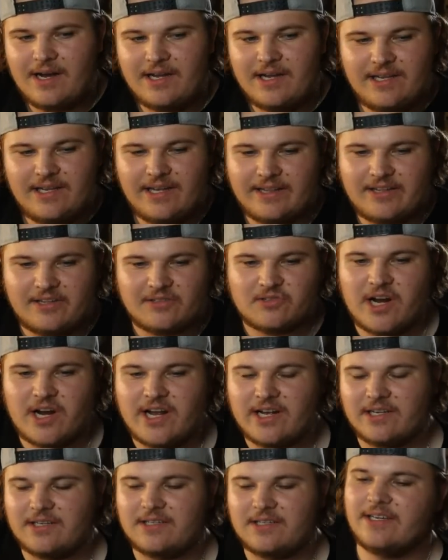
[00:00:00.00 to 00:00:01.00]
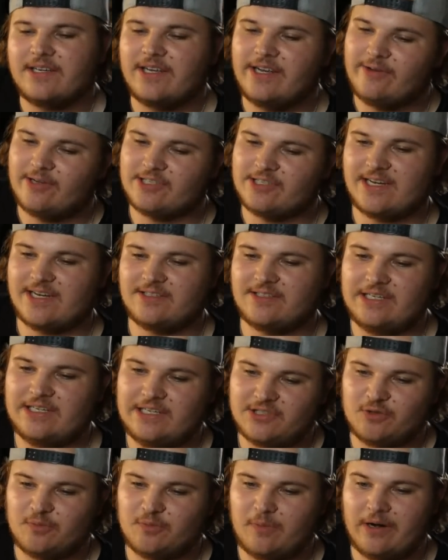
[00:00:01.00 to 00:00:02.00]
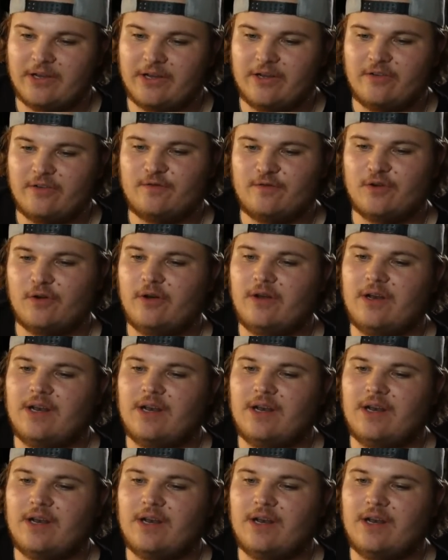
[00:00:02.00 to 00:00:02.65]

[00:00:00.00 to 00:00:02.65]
think at the track it was actually super good food.